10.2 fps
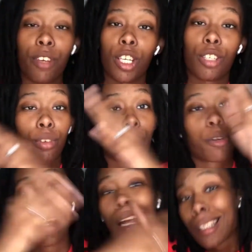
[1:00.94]
finish, from
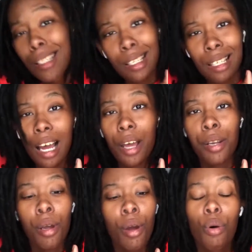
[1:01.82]
creating the design
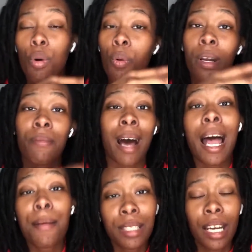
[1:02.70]
on one of my
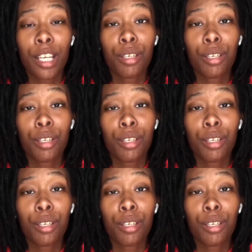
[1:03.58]
apps that I